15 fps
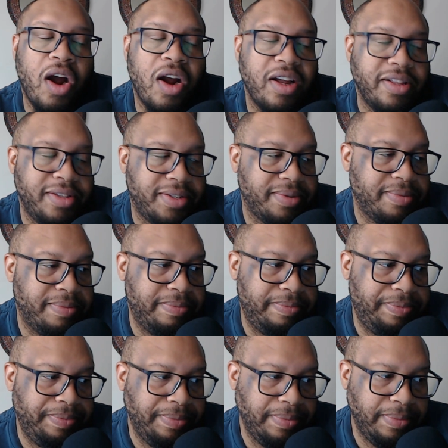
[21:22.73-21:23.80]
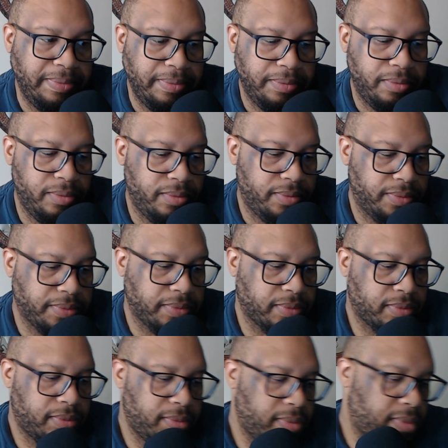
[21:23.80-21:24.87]

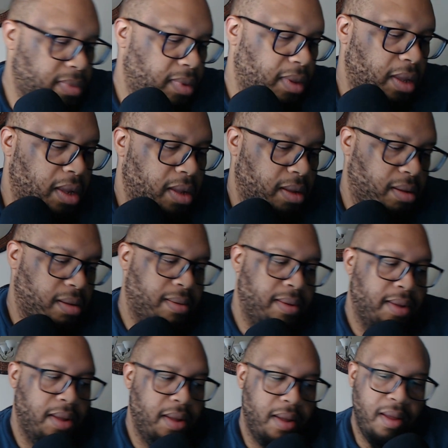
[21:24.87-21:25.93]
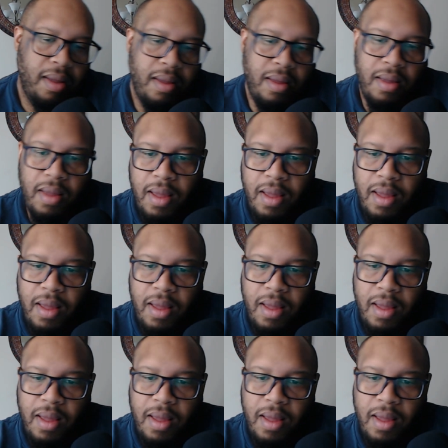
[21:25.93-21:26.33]
Nothing is said.